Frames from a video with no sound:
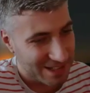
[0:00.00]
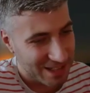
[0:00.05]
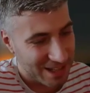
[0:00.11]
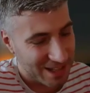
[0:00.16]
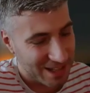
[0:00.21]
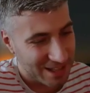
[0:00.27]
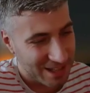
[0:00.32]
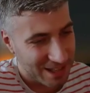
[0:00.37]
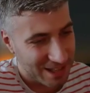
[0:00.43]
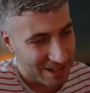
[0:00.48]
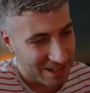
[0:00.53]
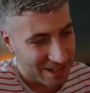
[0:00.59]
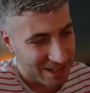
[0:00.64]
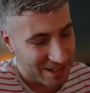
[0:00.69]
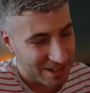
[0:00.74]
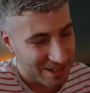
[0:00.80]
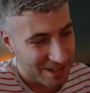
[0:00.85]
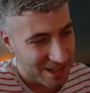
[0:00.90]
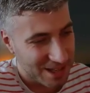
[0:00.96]
they
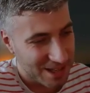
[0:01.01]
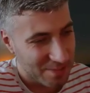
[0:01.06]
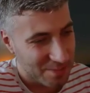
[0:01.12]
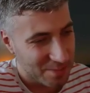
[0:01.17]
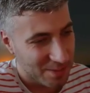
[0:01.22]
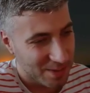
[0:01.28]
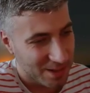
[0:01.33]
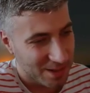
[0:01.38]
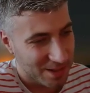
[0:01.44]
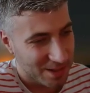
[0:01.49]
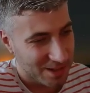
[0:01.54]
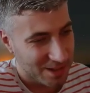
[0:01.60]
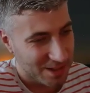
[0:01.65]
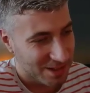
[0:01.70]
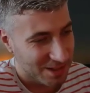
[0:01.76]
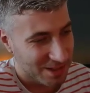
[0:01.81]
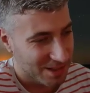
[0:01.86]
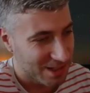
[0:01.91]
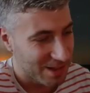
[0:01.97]
did some
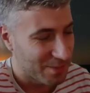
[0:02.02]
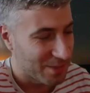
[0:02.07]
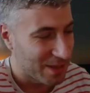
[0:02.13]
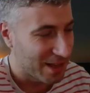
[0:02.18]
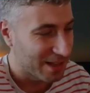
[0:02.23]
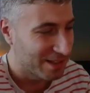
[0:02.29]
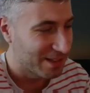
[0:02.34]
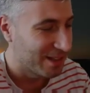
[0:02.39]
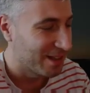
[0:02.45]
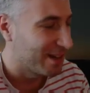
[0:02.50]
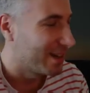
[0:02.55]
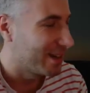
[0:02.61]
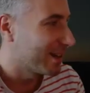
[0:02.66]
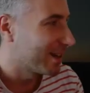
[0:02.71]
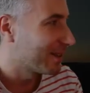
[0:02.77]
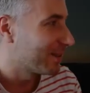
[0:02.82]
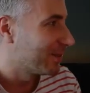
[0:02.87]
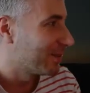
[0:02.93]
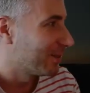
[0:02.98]
nasty
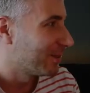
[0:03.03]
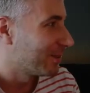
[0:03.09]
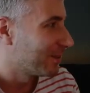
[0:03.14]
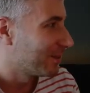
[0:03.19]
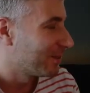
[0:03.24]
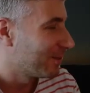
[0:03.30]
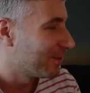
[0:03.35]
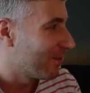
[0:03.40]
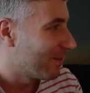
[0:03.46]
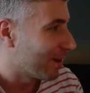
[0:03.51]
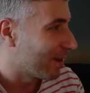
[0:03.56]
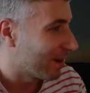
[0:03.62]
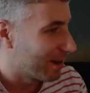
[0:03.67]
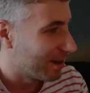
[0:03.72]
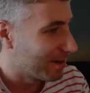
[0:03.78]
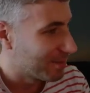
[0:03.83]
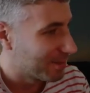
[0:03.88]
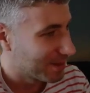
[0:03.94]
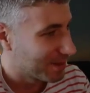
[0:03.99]
hack to
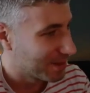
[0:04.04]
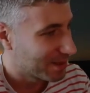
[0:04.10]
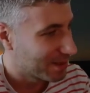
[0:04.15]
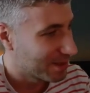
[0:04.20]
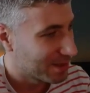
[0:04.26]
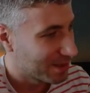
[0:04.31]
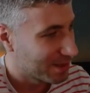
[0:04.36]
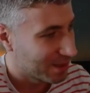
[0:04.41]
overcome these